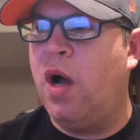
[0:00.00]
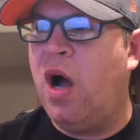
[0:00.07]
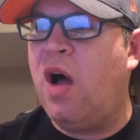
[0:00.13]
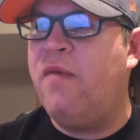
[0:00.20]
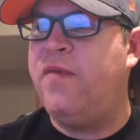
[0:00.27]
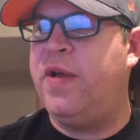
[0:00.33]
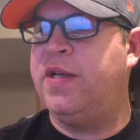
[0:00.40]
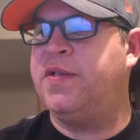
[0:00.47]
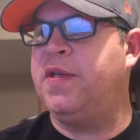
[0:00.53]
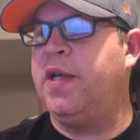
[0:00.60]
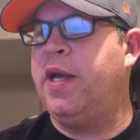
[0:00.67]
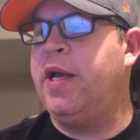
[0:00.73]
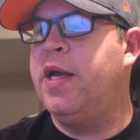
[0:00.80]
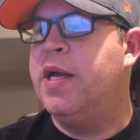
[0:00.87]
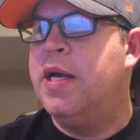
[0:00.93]

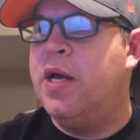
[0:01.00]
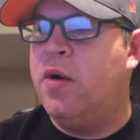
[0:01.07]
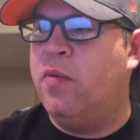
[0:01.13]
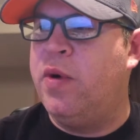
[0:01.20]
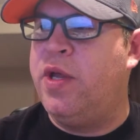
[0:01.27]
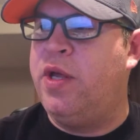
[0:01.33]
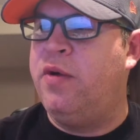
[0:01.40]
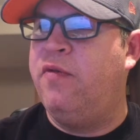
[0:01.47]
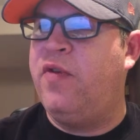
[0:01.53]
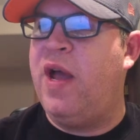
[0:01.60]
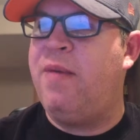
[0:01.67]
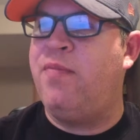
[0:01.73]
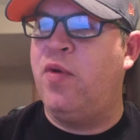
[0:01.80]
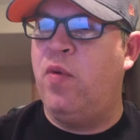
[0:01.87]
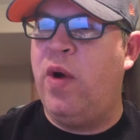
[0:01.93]
Obviously, when you
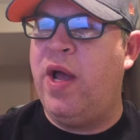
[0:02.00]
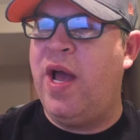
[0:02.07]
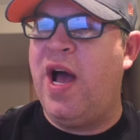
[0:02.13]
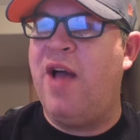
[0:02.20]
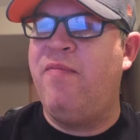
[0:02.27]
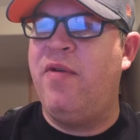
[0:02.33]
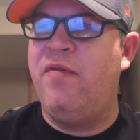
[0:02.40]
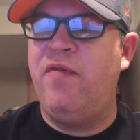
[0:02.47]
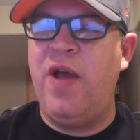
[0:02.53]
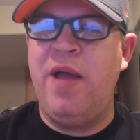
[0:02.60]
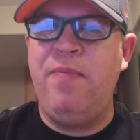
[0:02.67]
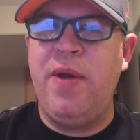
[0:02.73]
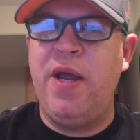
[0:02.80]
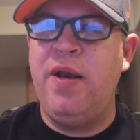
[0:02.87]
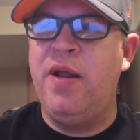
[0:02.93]
vape the way I've been
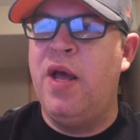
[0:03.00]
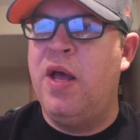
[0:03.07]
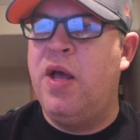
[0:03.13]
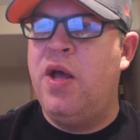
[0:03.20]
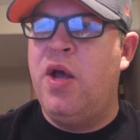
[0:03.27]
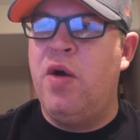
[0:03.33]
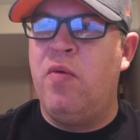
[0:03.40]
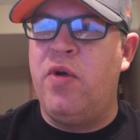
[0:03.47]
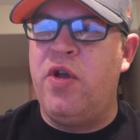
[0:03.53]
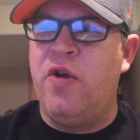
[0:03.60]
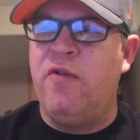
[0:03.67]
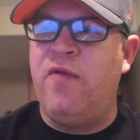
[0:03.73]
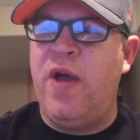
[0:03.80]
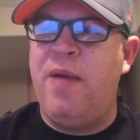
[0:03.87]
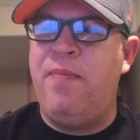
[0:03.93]
vaping, when
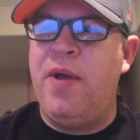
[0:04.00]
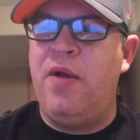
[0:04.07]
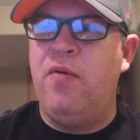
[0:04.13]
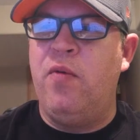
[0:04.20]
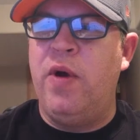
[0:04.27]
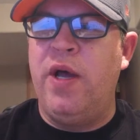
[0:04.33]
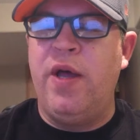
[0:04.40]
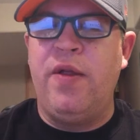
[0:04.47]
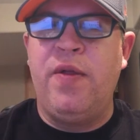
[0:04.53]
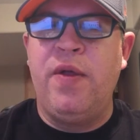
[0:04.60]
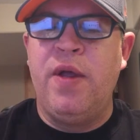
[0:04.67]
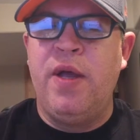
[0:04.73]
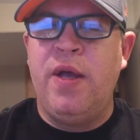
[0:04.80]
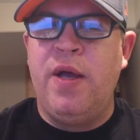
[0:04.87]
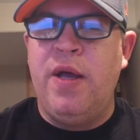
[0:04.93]
you're vaping with
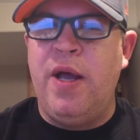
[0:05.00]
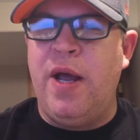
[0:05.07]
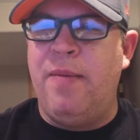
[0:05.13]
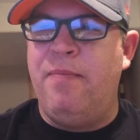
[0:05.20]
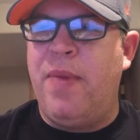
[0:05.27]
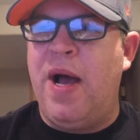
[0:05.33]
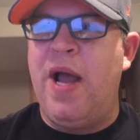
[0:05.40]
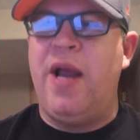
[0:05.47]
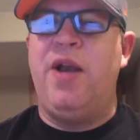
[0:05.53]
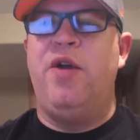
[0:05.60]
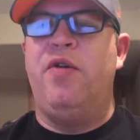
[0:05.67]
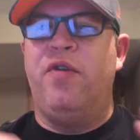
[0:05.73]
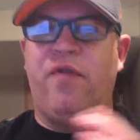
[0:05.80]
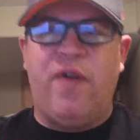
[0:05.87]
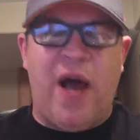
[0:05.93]
and buying
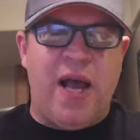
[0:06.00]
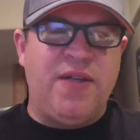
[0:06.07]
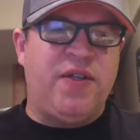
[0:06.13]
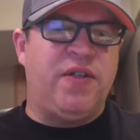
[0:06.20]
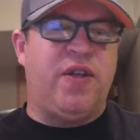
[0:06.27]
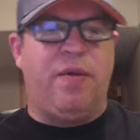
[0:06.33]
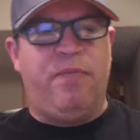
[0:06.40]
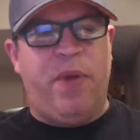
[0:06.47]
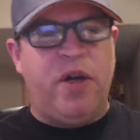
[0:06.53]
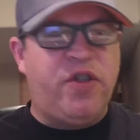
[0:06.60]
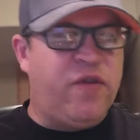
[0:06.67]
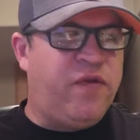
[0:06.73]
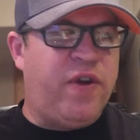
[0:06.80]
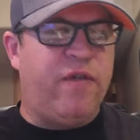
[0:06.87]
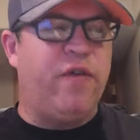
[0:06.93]
new devices and a
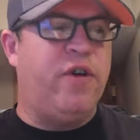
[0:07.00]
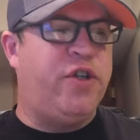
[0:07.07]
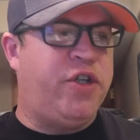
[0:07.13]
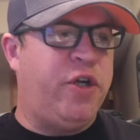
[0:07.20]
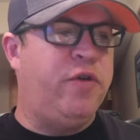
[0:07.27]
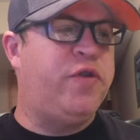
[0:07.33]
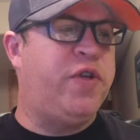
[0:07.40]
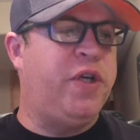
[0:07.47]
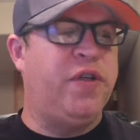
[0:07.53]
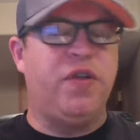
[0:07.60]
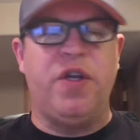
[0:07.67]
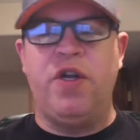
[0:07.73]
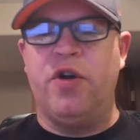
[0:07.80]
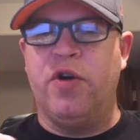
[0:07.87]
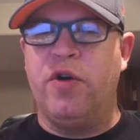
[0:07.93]
bunch of different
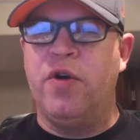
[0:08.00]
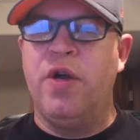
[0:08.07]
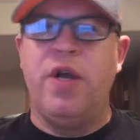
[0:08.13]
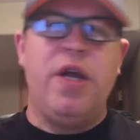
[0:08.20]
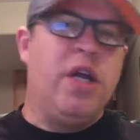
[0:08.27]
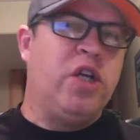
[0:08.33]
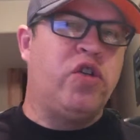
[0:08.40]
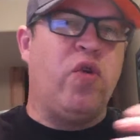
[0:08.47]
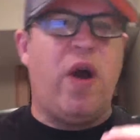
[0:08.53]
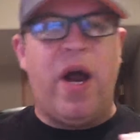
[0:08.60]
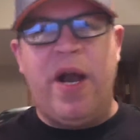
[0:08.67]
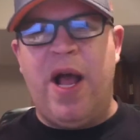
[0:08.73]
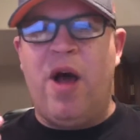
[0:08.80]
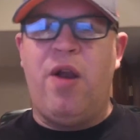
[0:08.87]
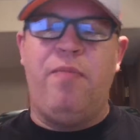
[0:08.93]
juices, and you're
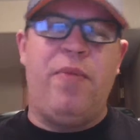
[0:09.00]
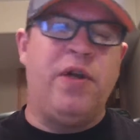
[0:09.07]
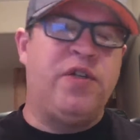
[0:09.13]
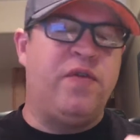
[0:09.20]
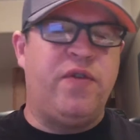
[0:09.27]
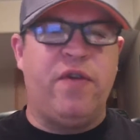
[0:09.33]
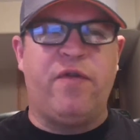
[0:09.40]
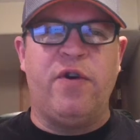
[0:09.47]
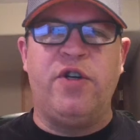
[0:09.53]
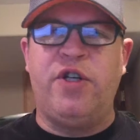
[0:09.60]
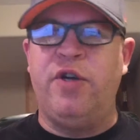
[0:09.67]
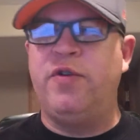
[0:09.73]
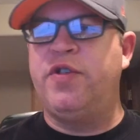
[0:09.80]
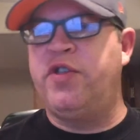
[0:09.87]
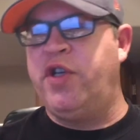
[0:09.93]
trying out a bunch of different
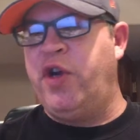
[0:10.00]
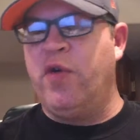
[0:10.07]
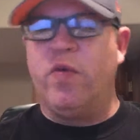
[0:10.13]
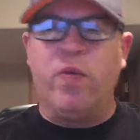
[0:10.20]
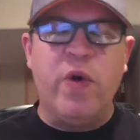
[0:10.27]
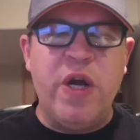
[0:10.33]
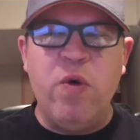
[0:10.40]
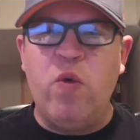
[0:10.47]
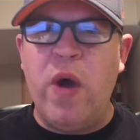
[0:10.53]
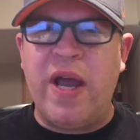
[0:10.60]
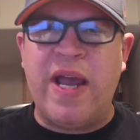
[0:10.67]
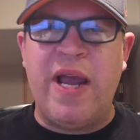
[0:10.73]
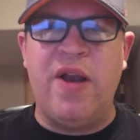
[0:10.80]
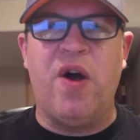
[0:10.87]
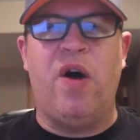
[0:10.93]
juices, and you're
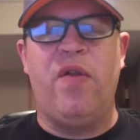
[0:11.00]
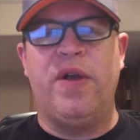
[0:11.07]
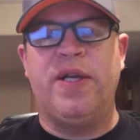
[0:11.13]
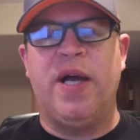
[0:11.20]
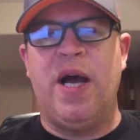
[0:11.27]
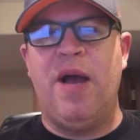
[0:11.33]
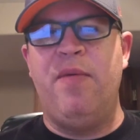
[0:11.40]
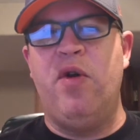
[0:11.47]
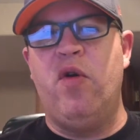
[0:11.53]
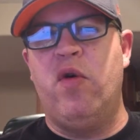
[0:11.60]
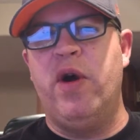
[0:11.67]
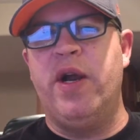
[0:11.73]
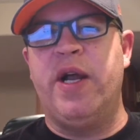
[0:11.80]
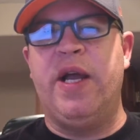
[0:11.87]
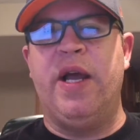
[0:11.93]
re-wicking all the time in
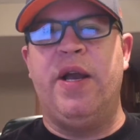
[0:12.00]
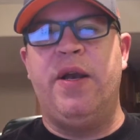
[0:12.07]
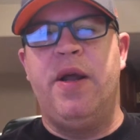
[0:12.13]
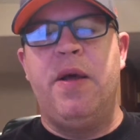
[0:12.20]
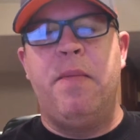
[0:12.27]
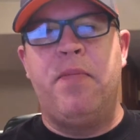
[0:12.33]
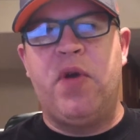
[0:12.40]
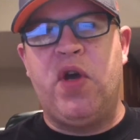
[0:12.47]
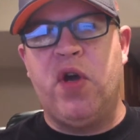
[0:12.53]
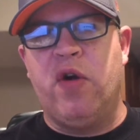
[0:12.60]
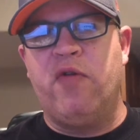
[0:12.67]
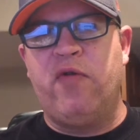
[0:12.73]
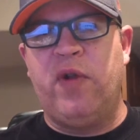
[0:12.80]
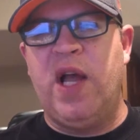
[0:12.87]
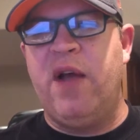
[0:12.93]
order to get
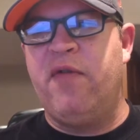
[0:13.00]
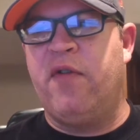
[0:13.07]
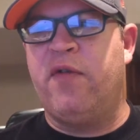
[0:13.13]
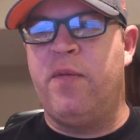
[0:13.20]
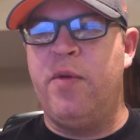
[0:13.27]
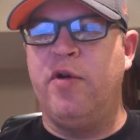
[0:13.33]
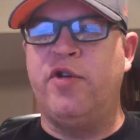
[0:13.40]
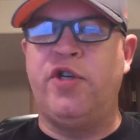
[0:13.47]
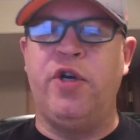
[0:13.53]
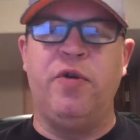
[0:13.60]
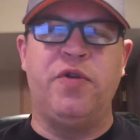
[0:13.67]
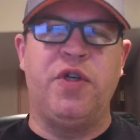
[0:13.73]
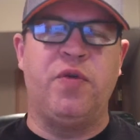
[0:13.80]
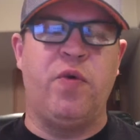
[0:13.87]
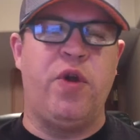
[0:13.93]
pure flavor from your
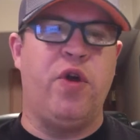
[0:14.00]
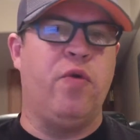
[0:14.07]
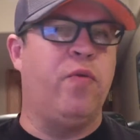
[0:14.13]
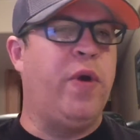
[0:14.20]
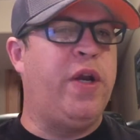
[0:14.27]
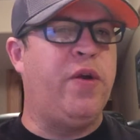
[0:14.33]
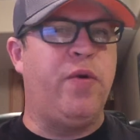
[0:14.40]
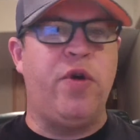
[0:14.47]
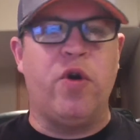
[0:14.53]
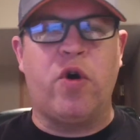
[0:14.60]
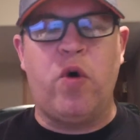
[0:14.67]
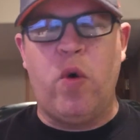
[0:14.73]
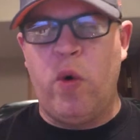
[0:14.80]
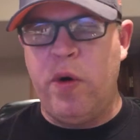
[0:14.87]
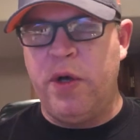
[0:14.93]
juices, when you're redoing your
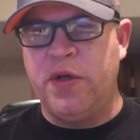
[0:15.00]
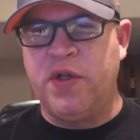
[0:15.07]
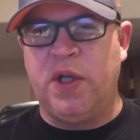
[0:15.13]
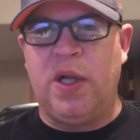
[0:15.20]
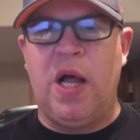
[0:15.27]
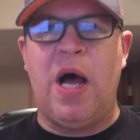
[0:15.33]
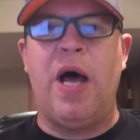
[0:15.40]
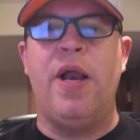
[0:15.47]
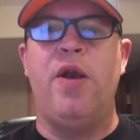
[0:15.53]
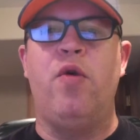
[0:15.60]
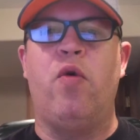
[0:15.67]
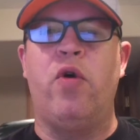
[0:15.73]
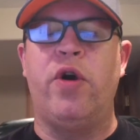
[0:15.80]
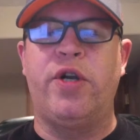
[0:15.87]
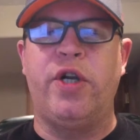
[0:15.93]
coils a lot
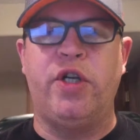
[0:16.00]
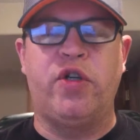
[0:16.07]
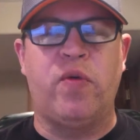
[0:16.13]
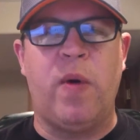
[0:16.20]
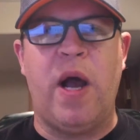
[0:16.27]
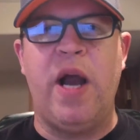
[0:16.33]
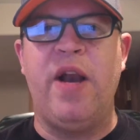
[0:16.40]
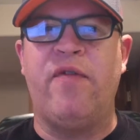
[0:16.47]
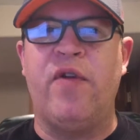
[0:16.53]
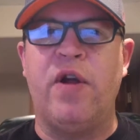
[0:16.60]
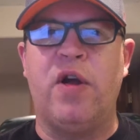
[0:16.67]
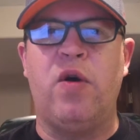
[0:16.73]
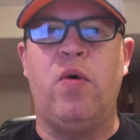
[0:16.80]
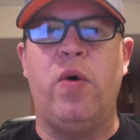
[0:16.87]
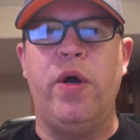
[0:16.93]
in order to try
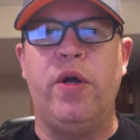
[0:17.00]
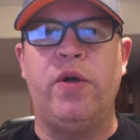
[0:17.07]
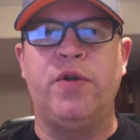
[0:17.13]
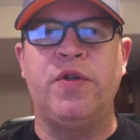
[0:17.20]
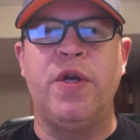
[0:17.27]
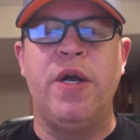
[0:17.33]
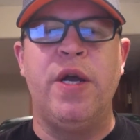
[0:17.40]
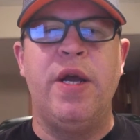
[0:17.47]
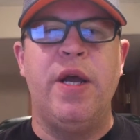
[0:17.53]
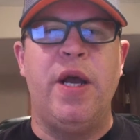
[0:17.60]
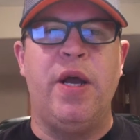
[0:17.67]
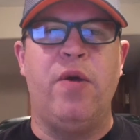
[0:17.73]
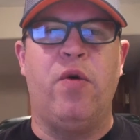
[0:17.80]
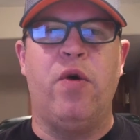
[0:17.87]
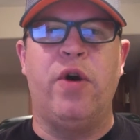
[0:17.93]
different coils,
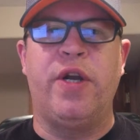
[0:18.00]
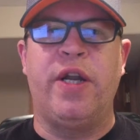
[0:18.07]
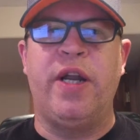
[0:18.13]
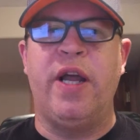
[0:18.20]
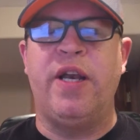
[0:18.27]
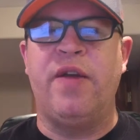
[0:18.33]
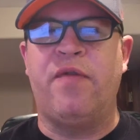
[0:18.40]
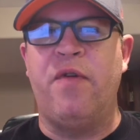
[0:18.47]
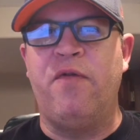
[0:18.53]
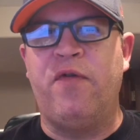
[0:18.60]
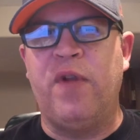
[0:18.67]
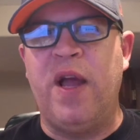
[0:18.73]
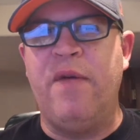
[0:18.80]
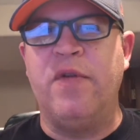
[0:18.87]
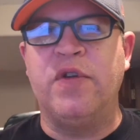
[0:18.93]
in order to get different
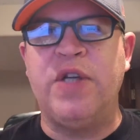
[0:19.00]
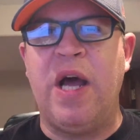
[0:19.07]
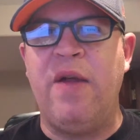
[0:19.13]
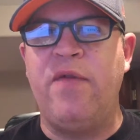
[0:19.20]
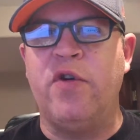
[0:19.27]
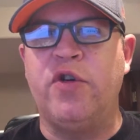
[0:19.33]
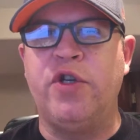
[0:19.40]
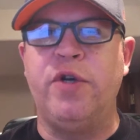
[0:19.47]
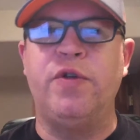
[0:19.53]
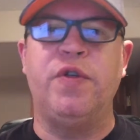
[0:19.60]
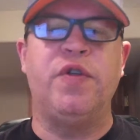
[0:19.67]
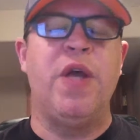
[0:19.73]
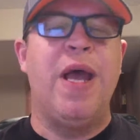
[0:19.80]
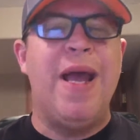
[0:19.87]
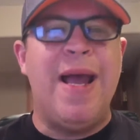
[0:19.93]
flavors out of your juices,